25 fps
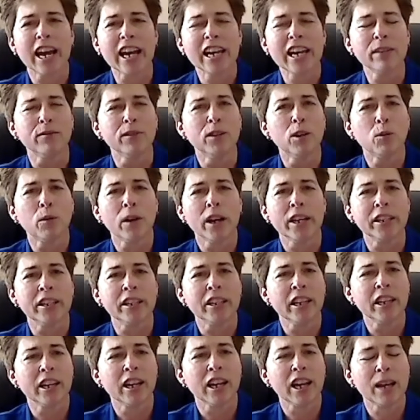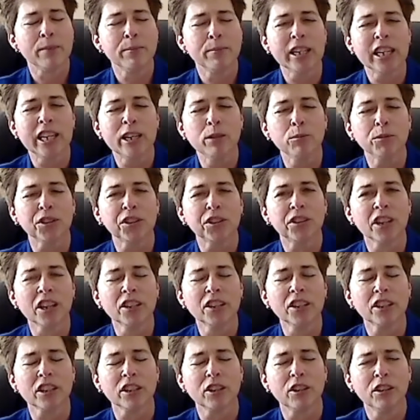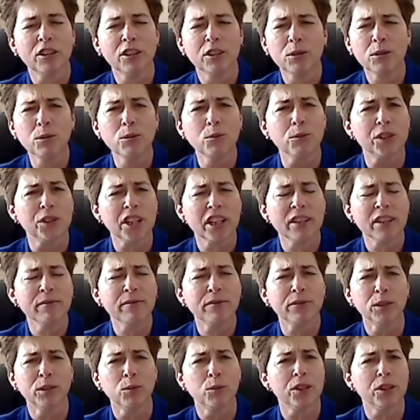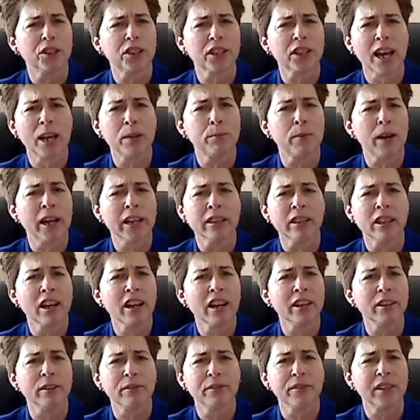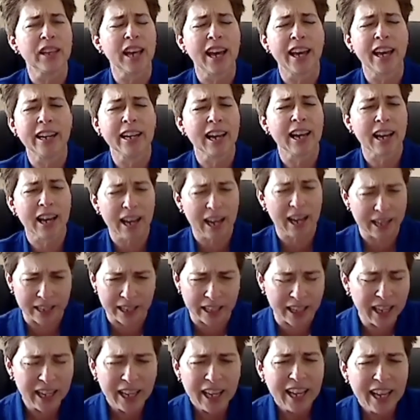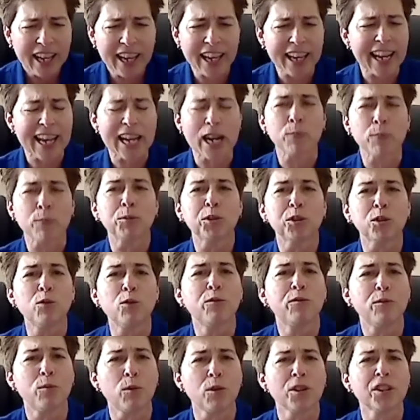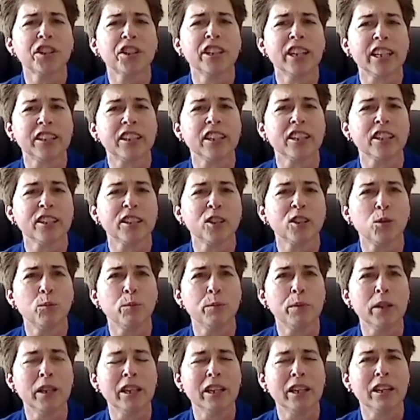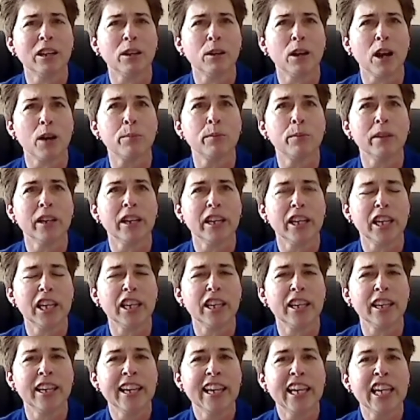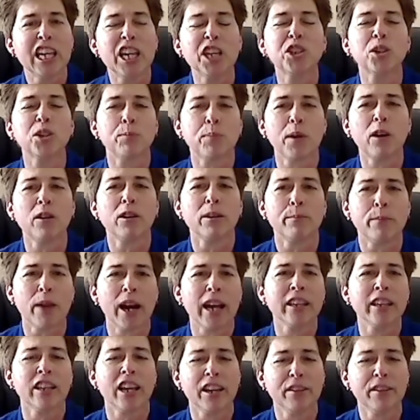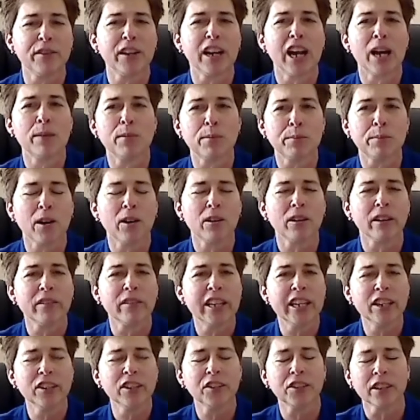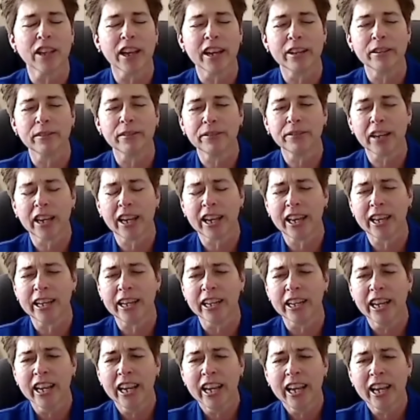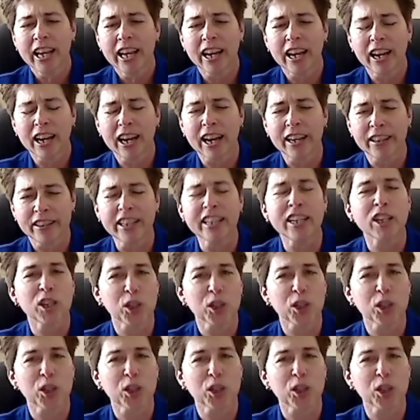have no idea. I mean, he was such a huge influence on my life that and I'm so fortunate to still be a part of my life, and I'm a part of his life. And I think it's